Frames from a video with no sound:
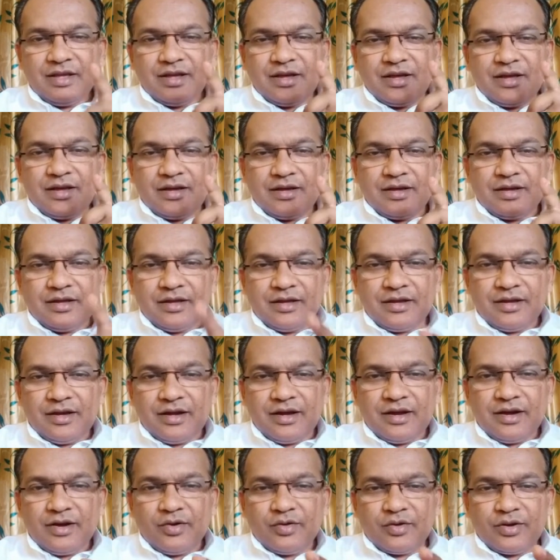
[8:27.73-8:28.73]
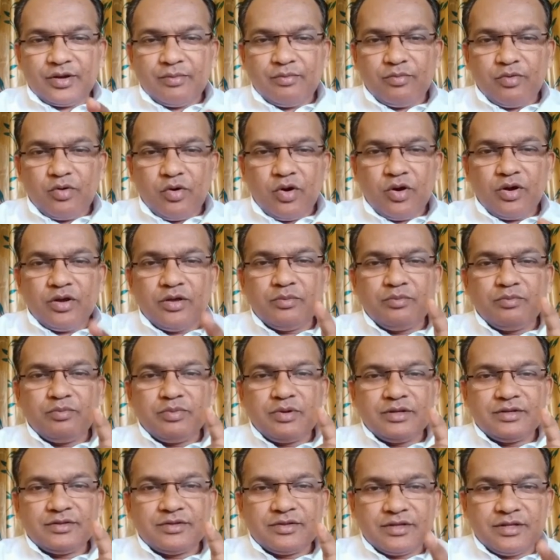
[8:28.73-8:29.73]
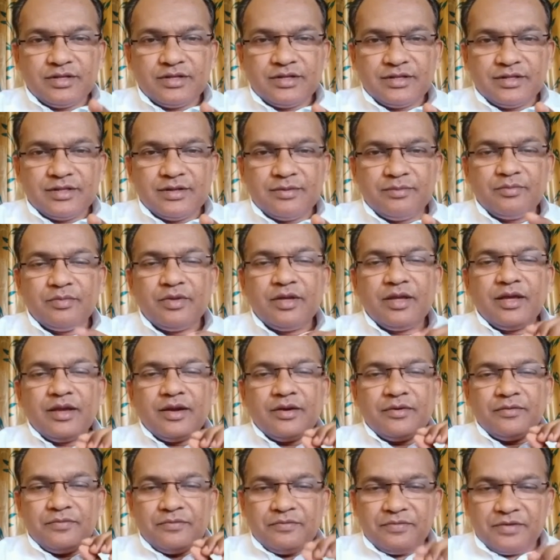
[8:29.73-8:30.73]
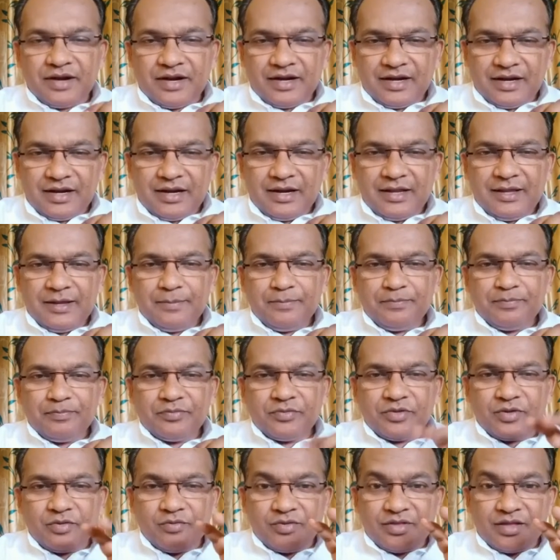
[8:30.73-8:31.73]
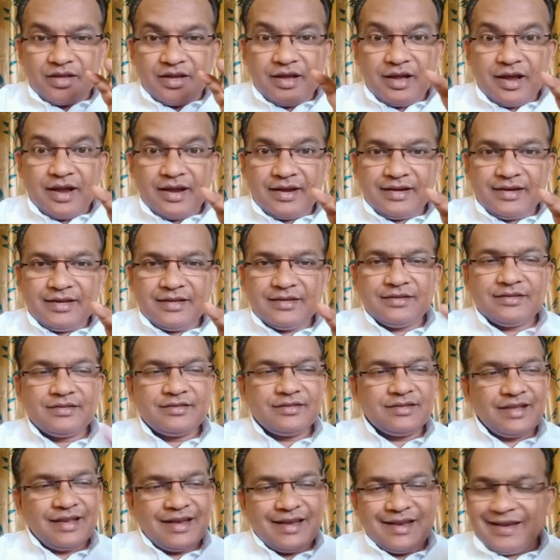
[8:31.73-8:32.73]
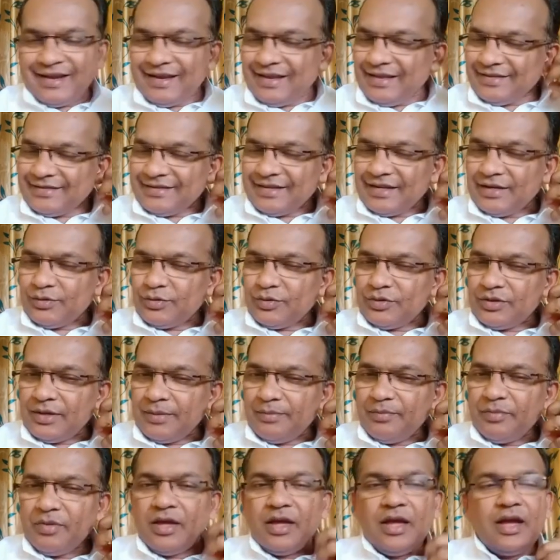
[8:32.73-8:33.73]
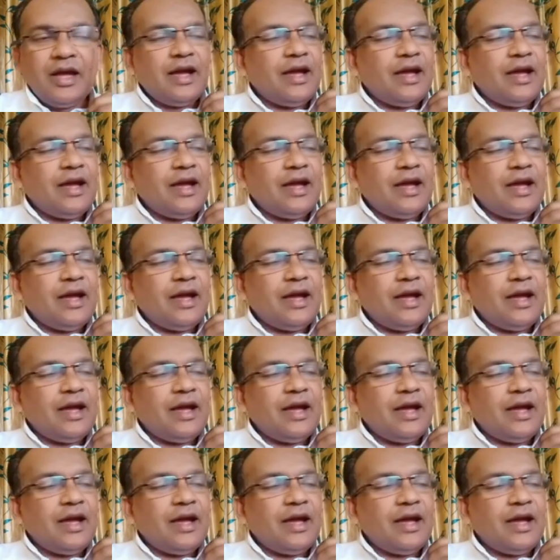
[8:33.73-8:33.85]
a girl or a boy, please treat them friendly, with guidance, listen to them,